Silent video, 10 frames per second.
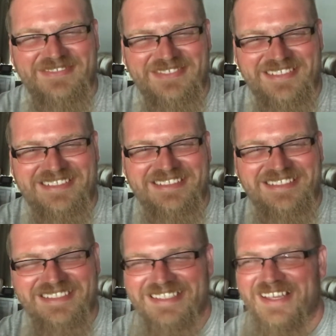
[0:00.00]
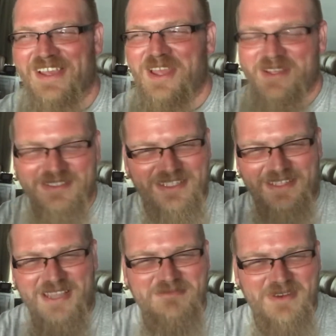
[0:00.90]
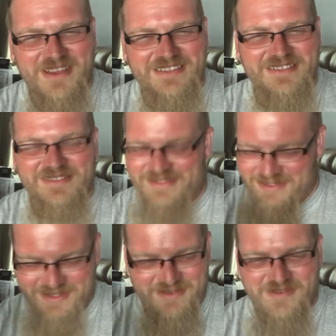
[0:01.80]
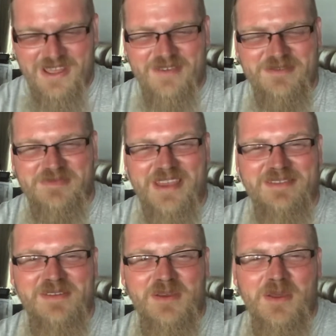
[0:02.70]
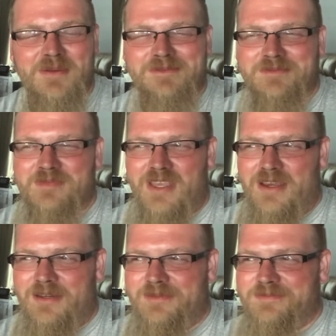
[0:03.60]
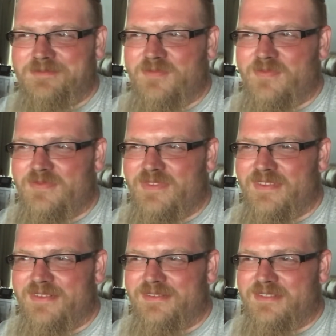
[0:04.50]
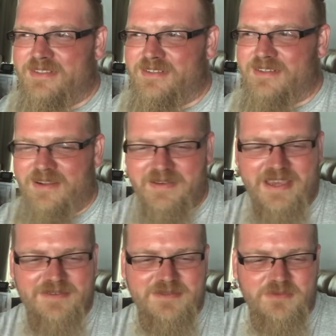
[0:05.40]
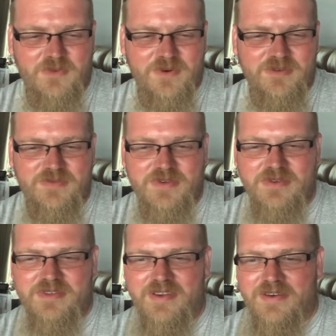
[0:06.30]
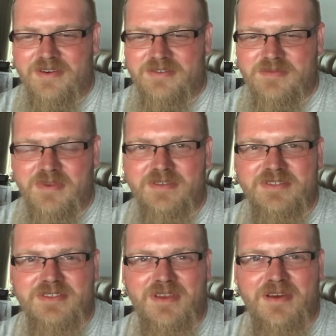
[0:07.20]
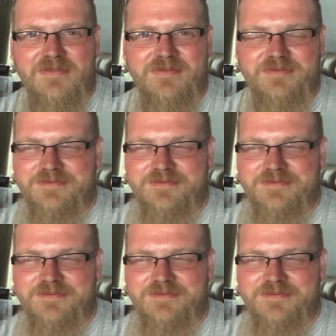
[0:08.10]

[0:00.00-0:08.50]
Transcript: Fucker is the like button, do whatever, man. And we have some more reviews here on some other stuff.